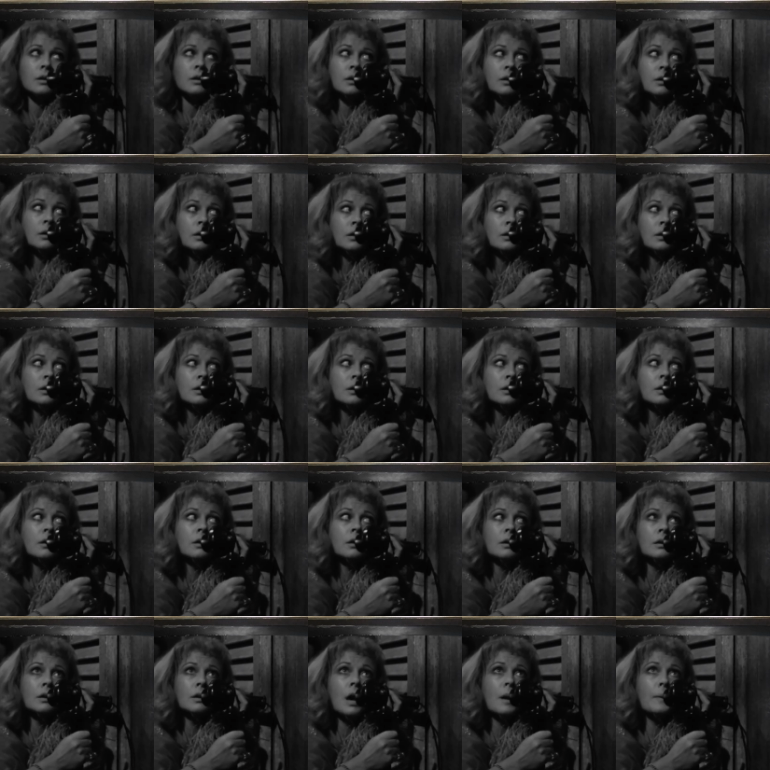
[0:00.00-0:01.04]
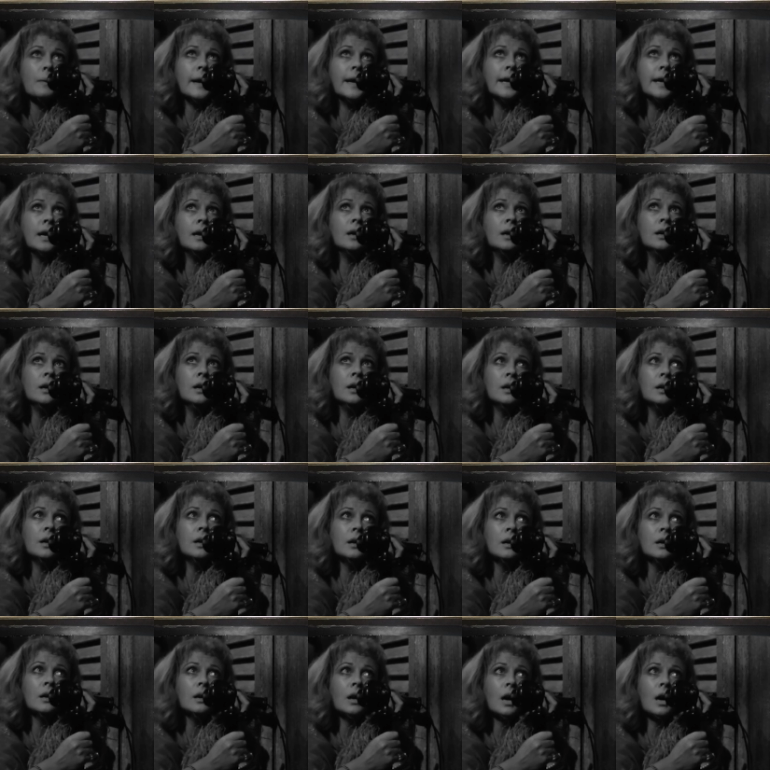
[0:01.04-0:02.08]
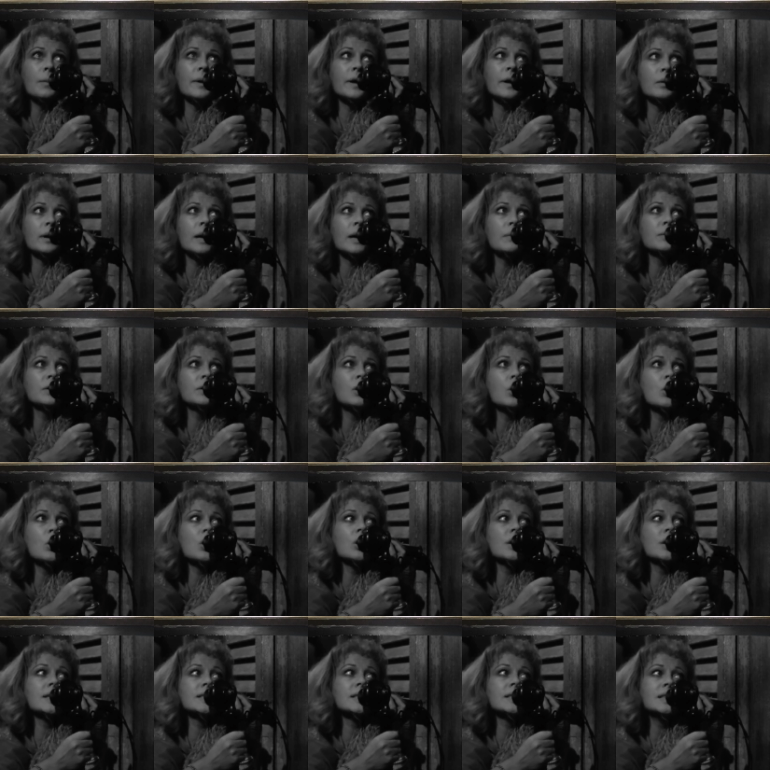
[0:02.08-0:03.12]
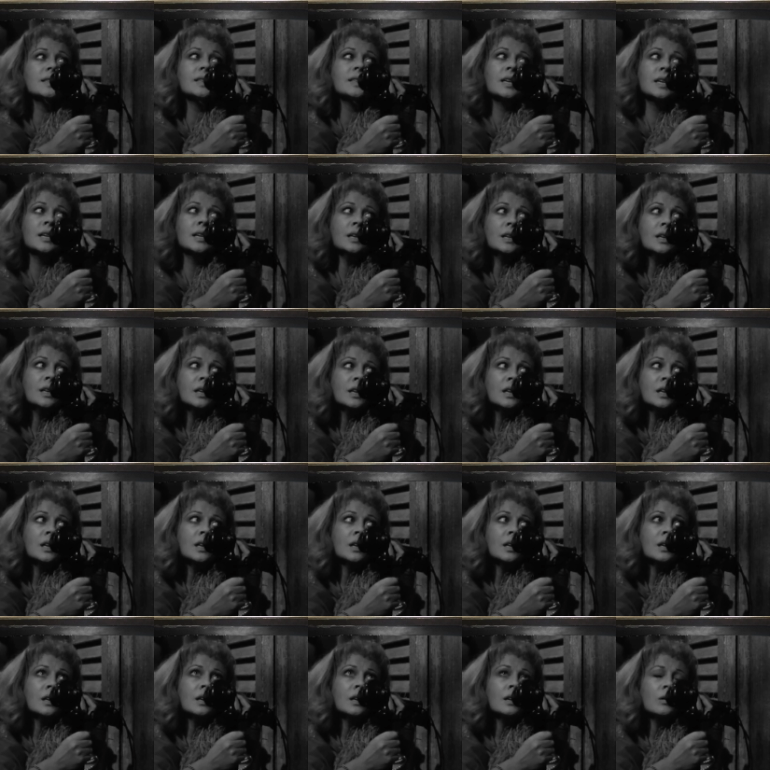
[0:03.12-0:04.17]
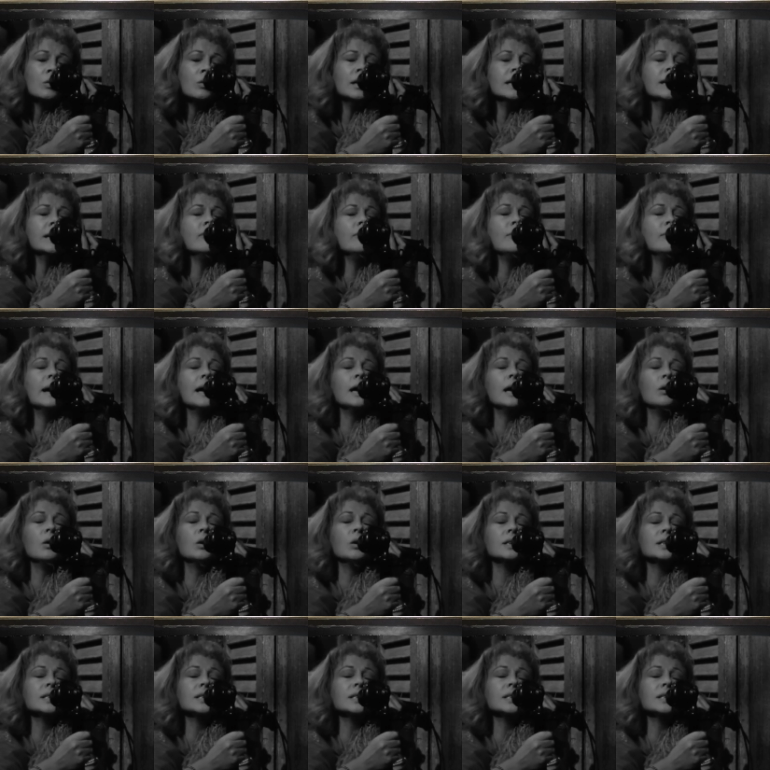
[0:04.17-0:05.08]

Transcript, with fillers: long before it all came crashing down. In 1953, she was fired from the production